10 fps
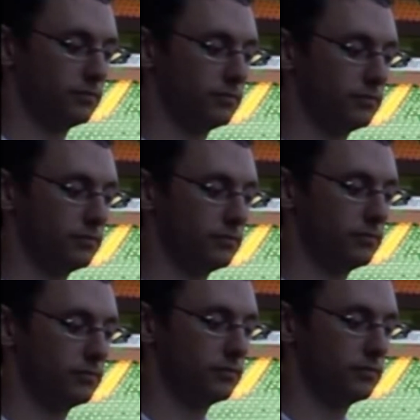
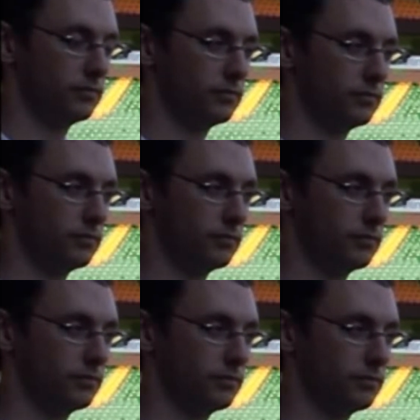
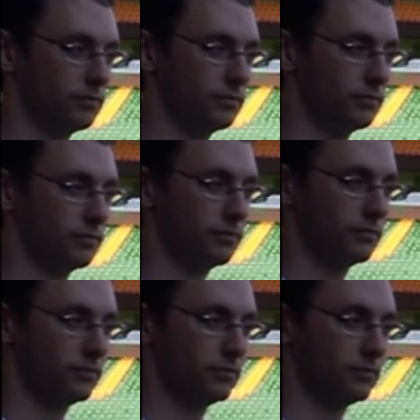
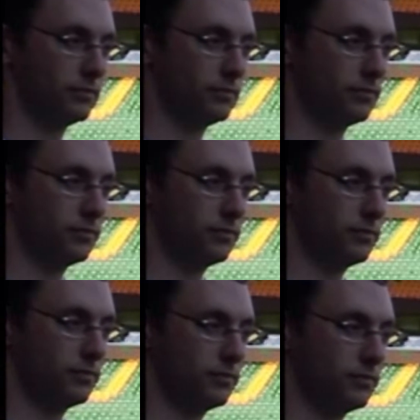
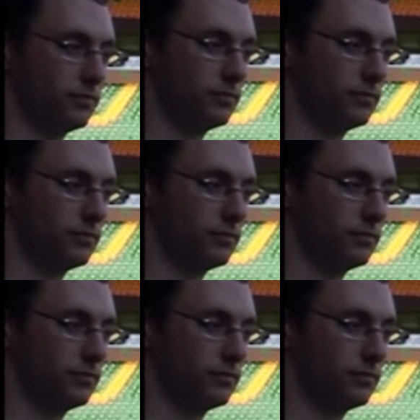The person shown says nothing.